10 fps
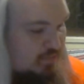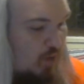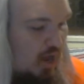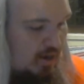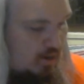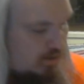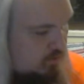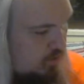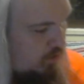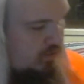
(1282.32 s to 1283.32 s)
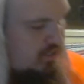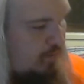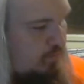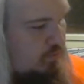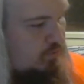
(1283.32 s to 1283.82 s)
what? No, not
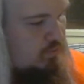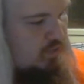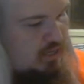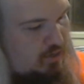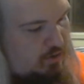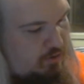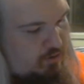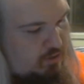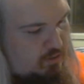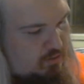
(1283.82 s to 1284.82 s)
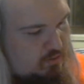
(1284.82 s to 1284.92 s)
Deadpool. No,